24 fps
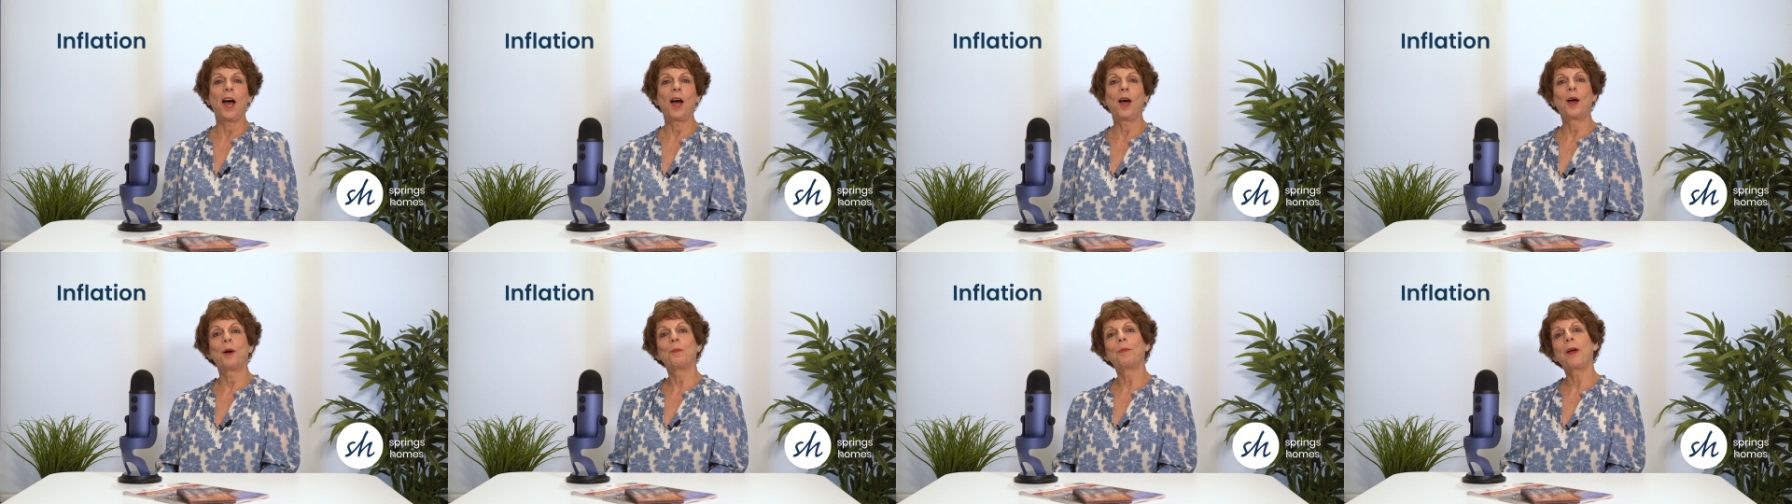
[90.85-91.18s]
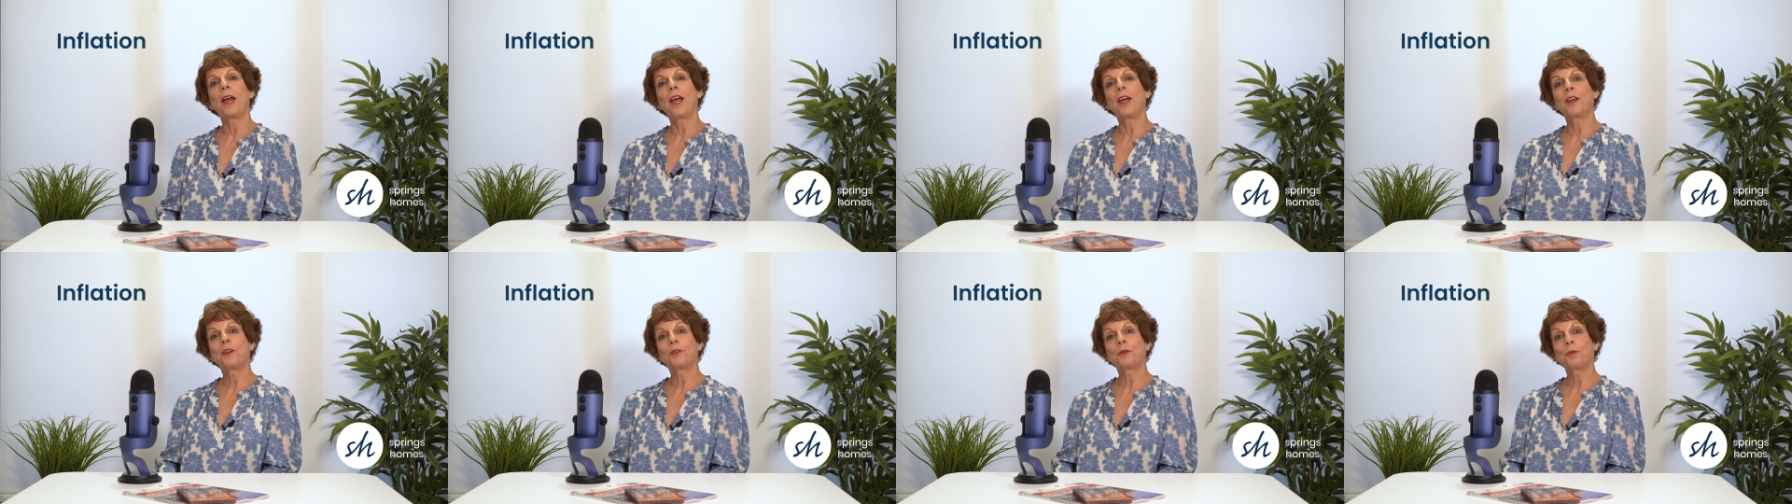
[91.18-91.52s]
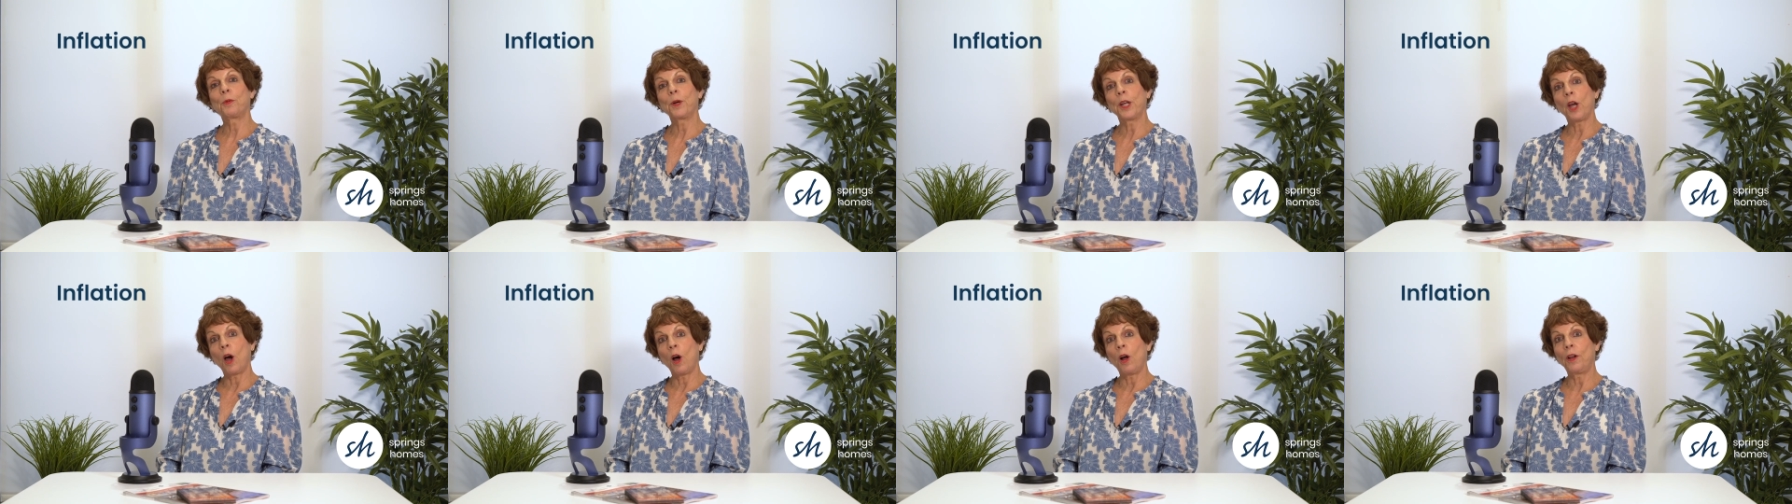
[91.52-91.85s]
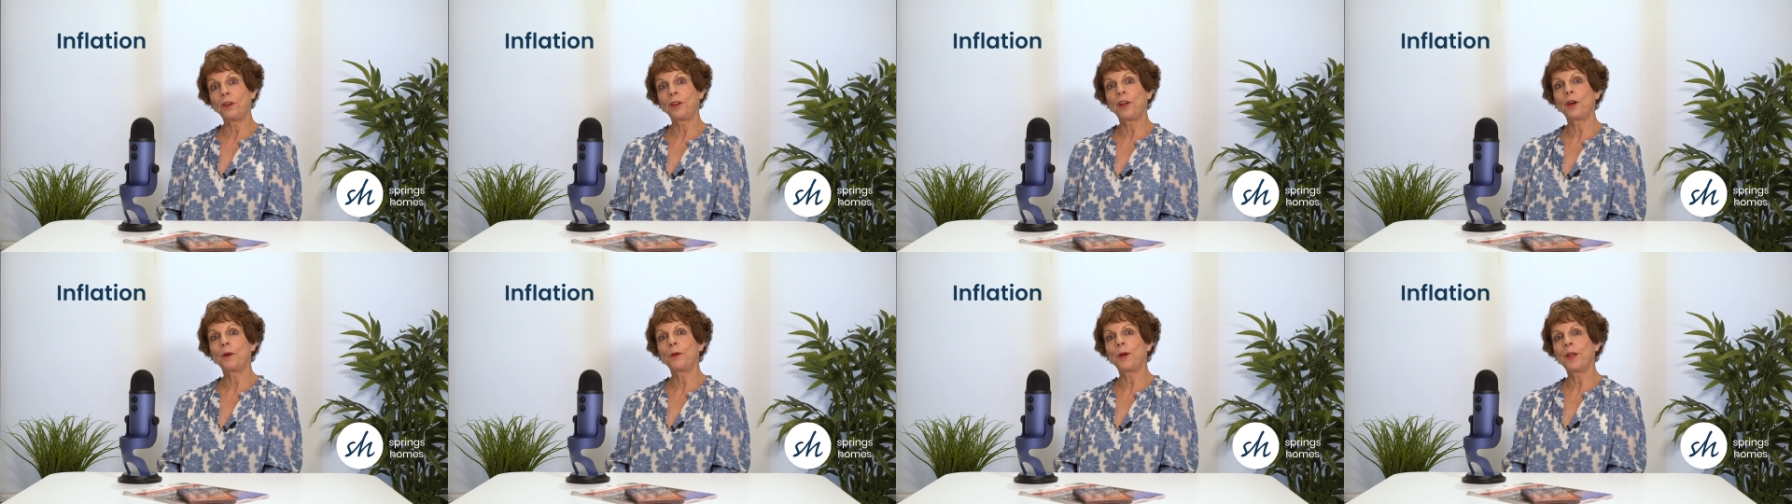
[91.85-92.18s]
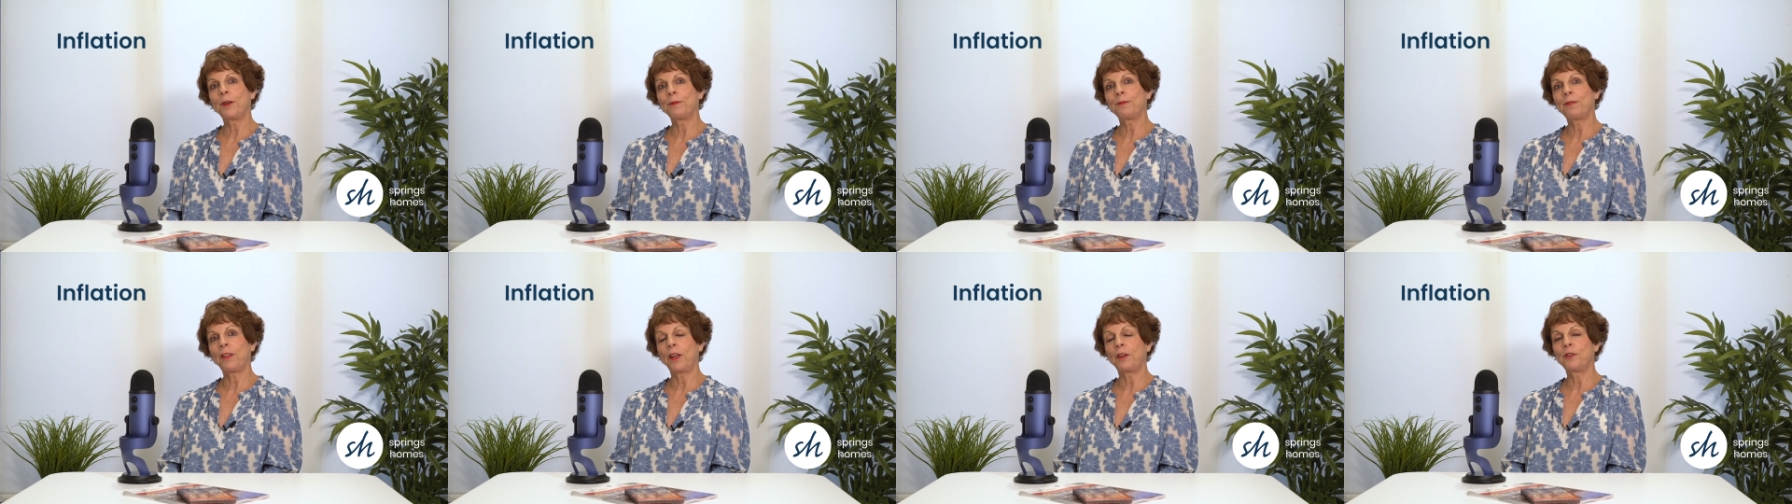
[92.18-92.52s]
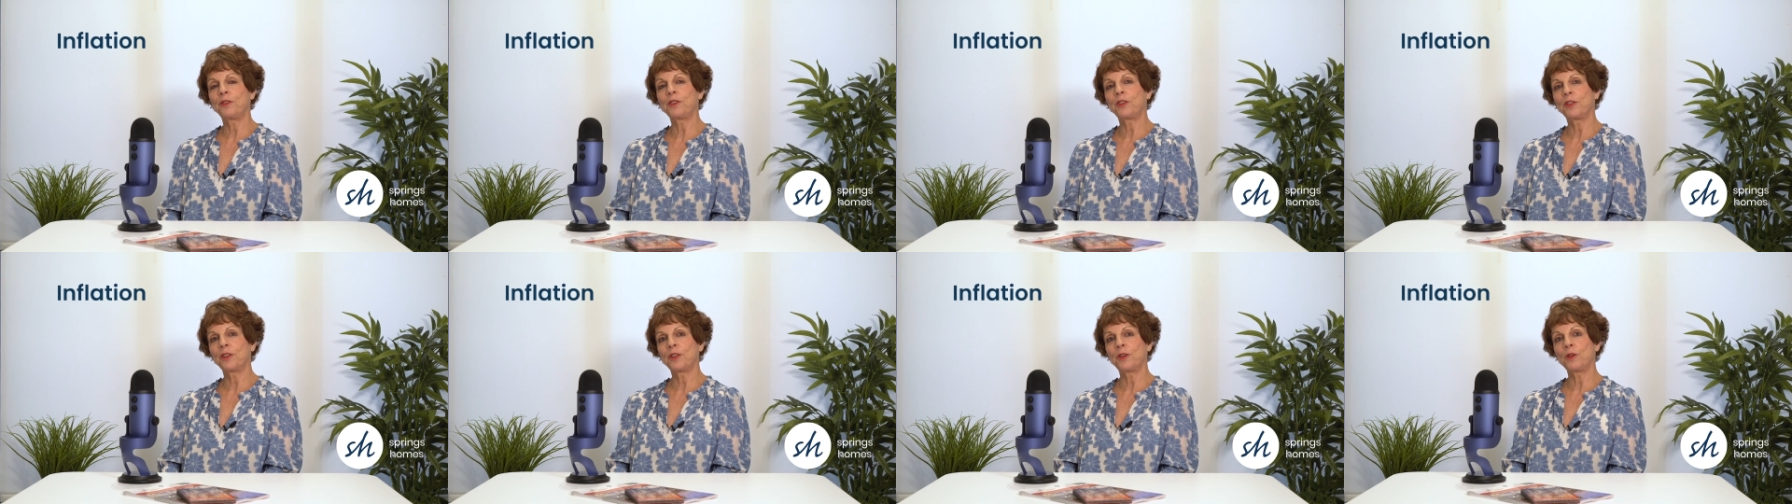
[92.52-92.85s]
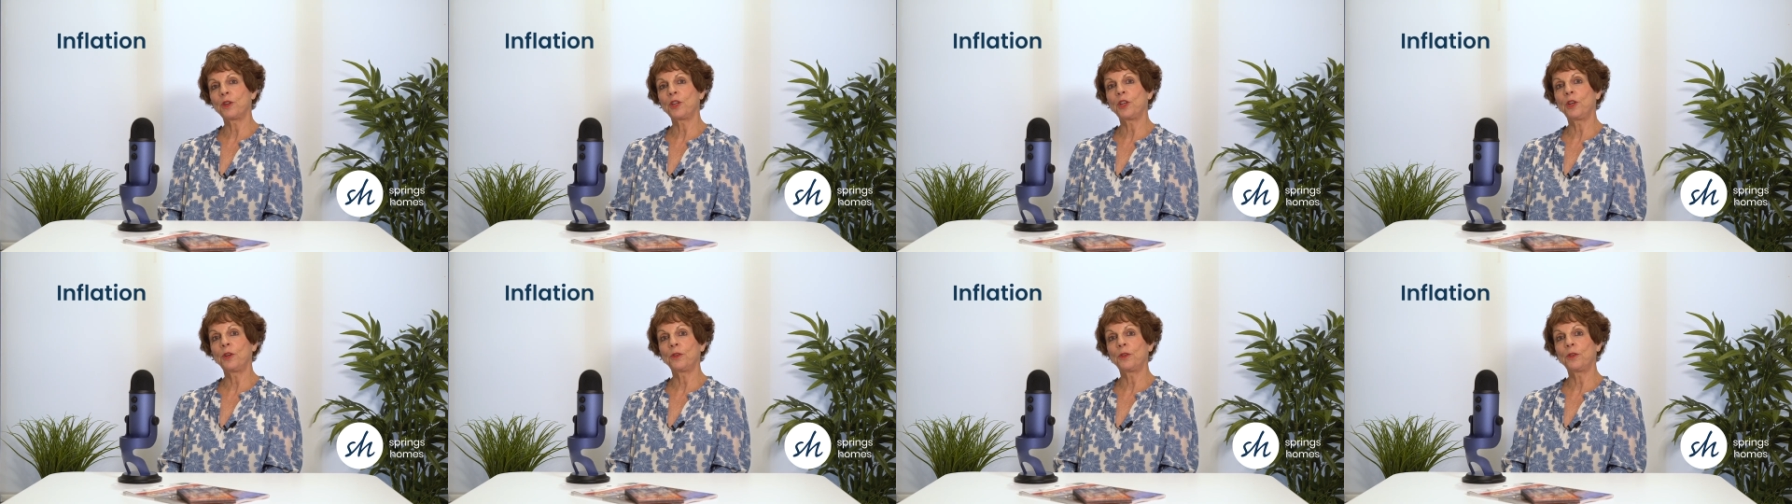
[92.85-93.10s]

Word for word: Um, as we all know, inflation